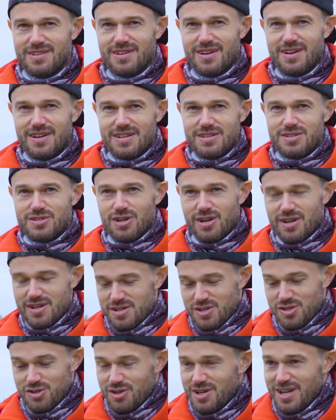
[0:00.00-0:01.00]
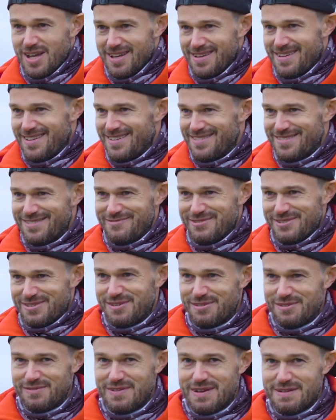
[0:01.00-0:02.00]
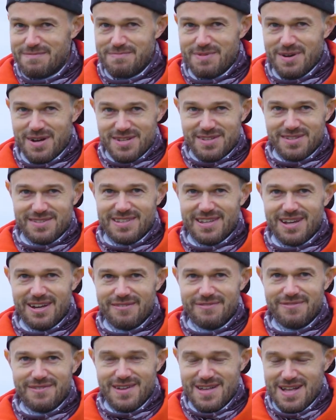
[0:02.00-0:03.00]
I enjoy it, and it's a result of it. But I just love